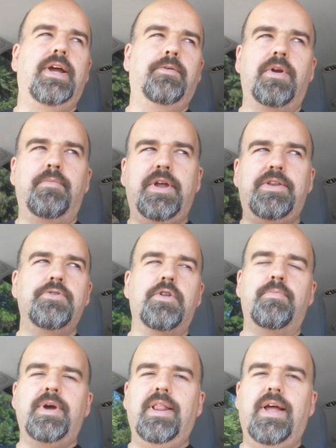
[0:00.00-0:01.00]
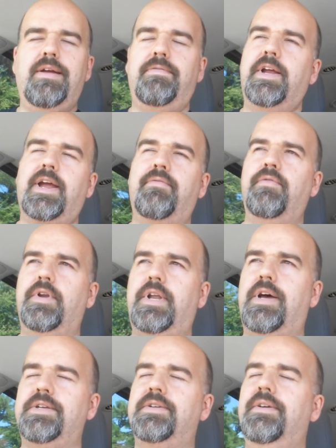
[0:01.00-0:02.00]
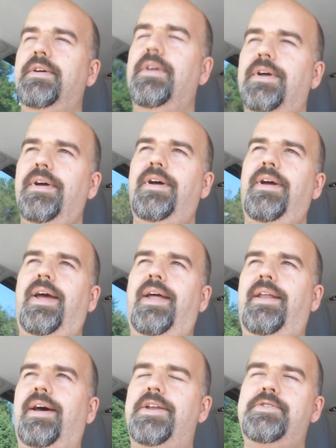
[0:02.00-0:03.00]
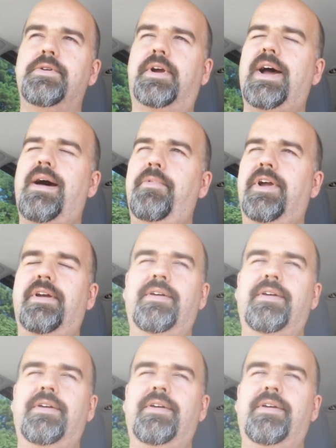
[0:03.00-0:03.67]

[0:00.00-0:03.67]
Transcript: like, what am I doing with my life, like everyone does. And I drew a comic,